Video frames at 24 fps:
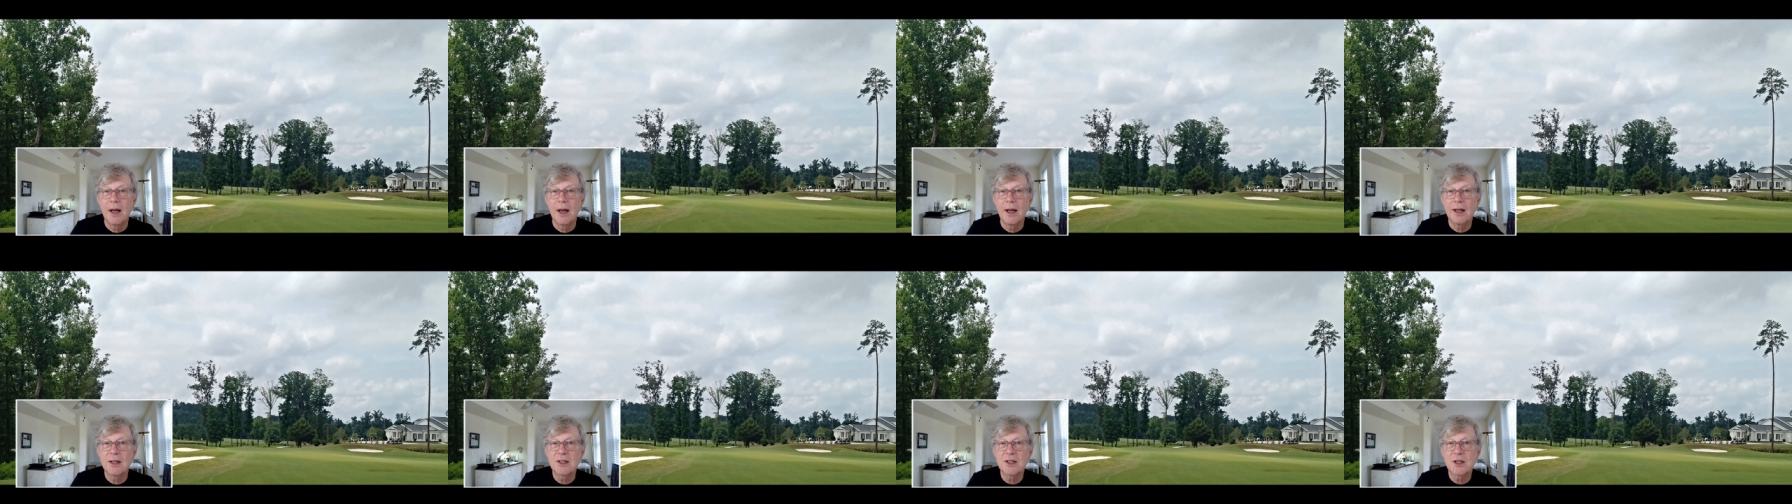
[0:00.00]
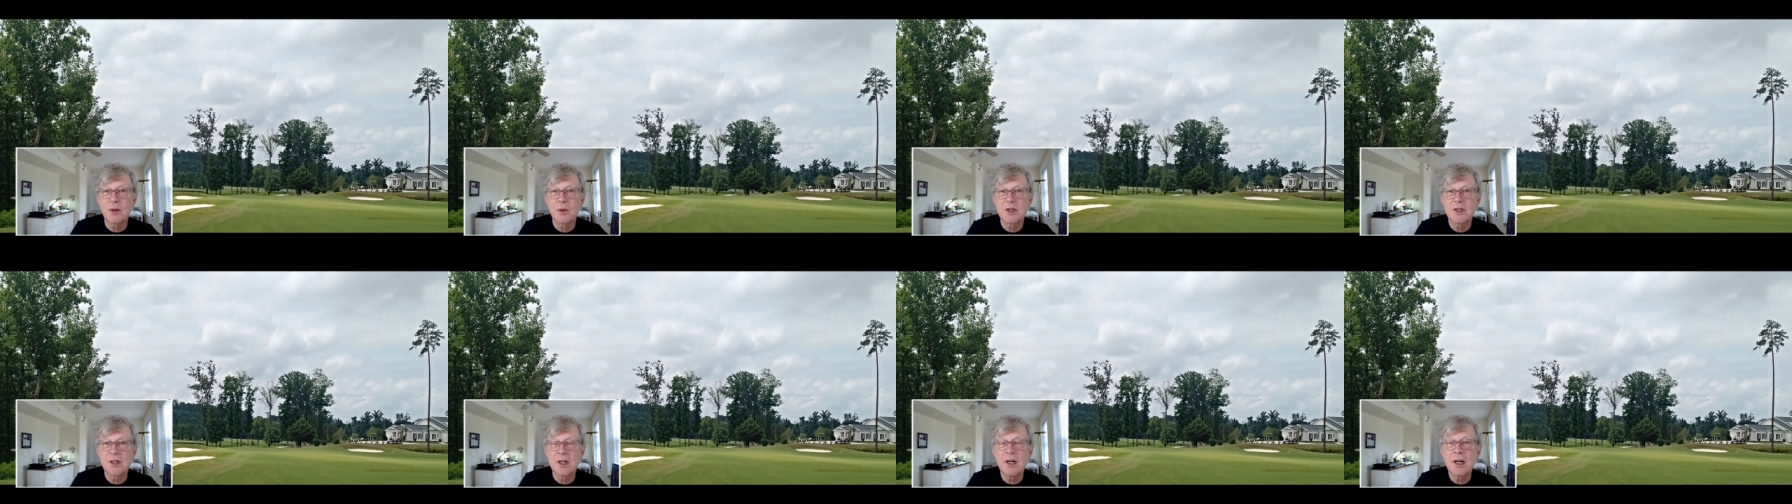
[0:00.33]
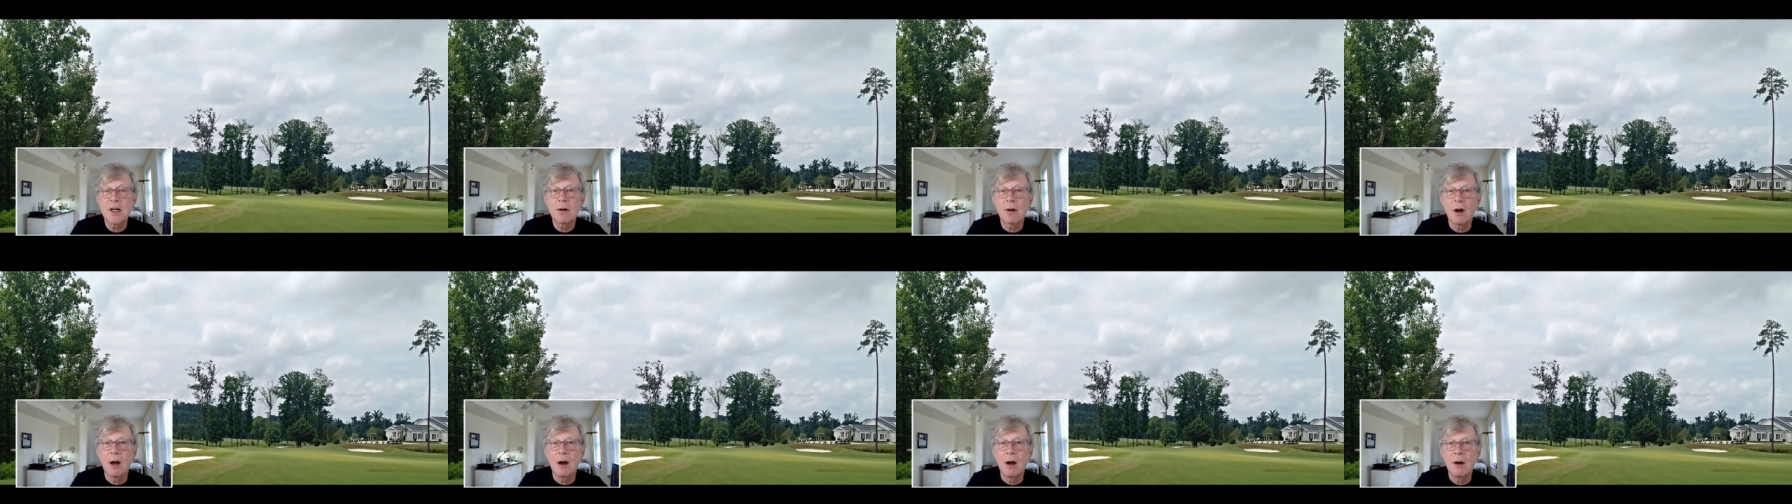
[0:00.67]
And so we're
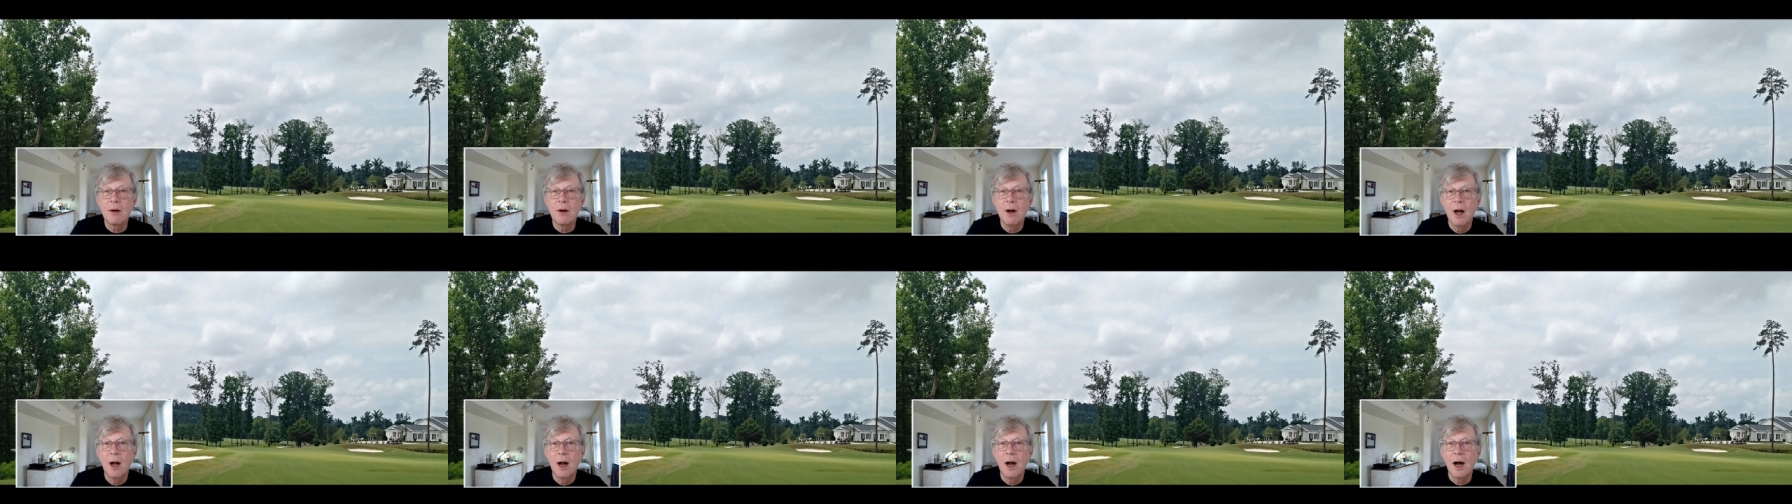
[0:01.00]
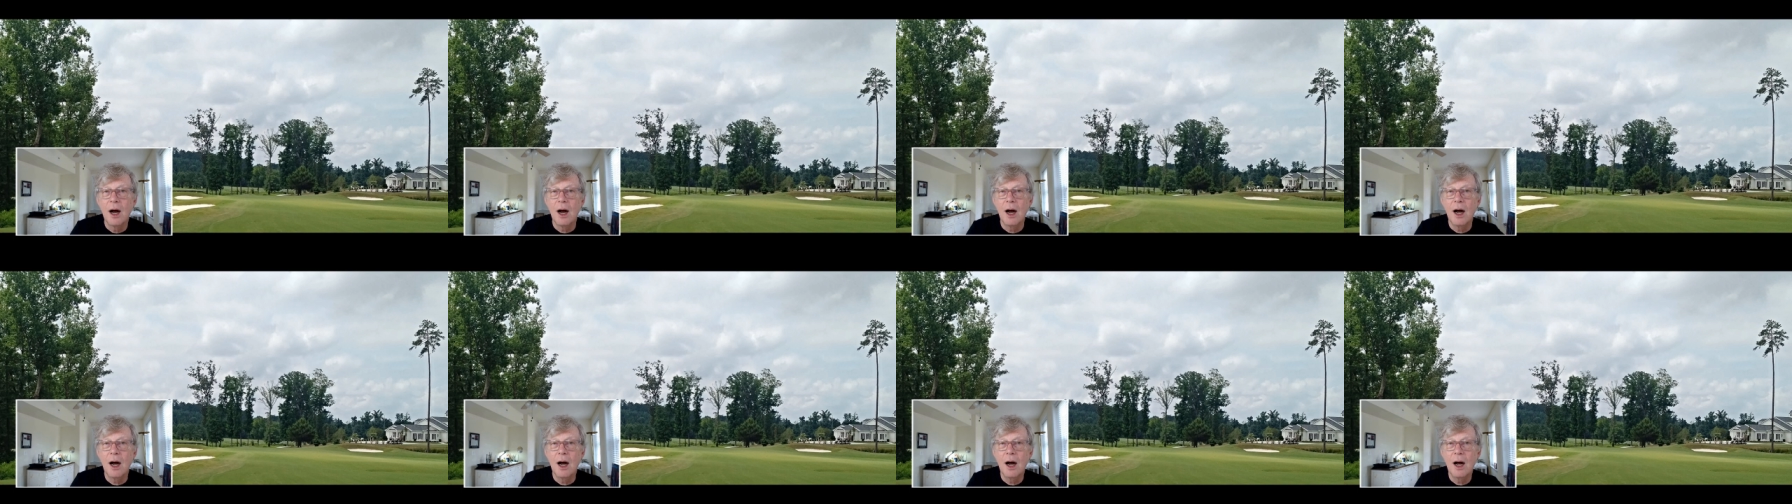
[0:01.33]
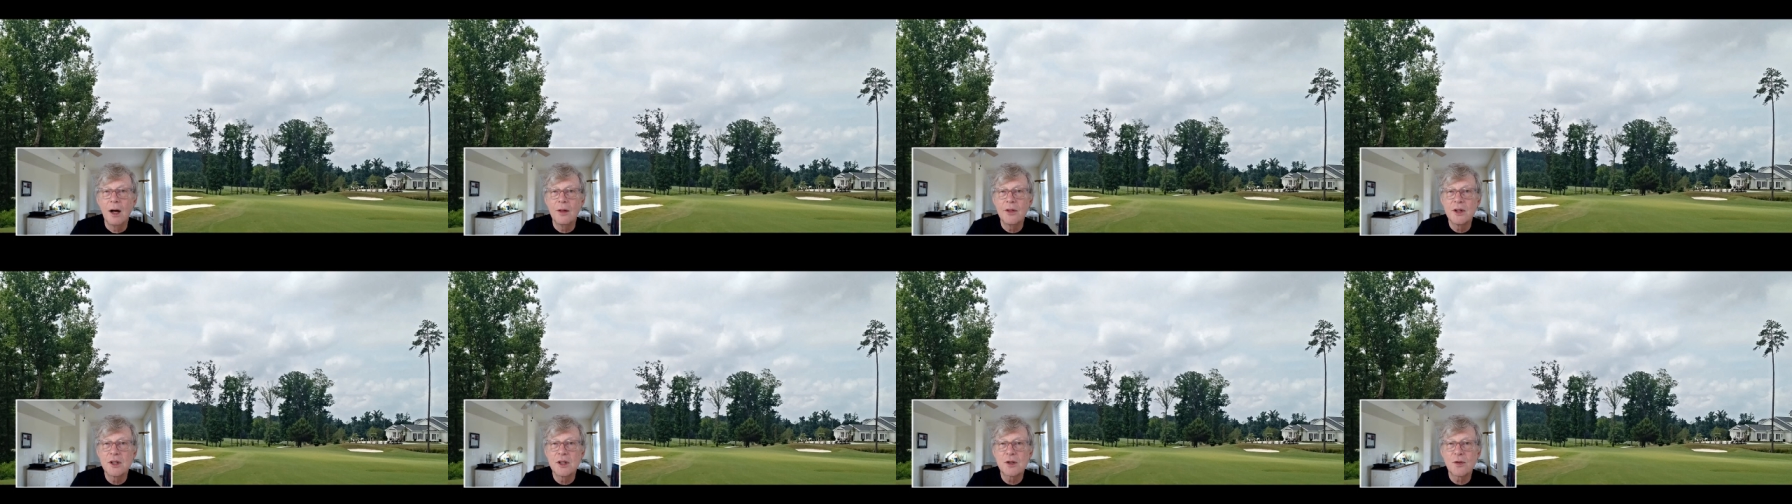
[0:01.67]
sitting around
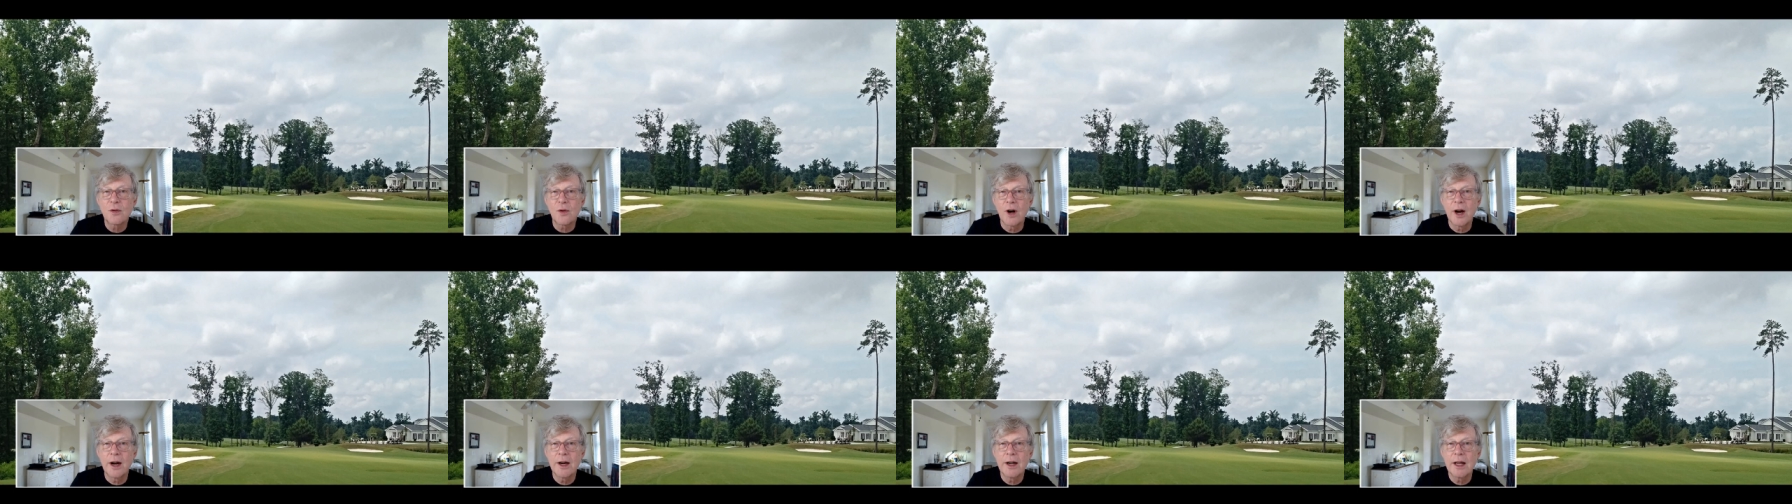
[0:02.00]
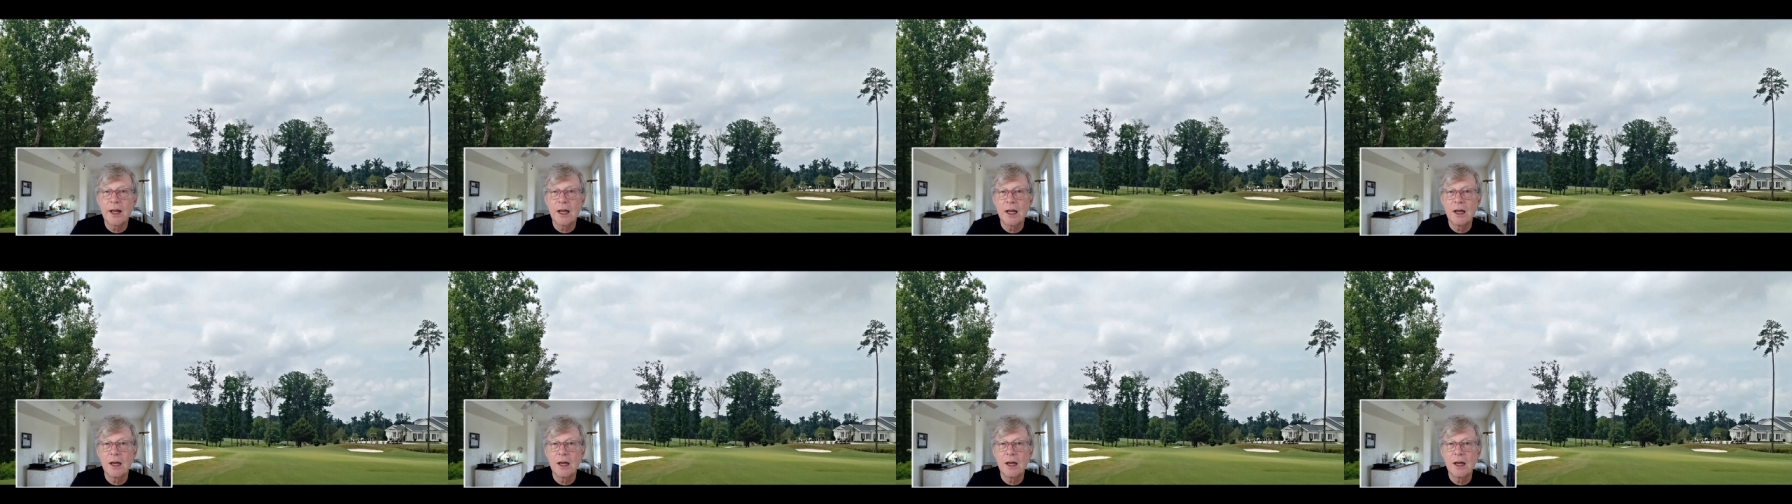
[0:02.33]
on this Friday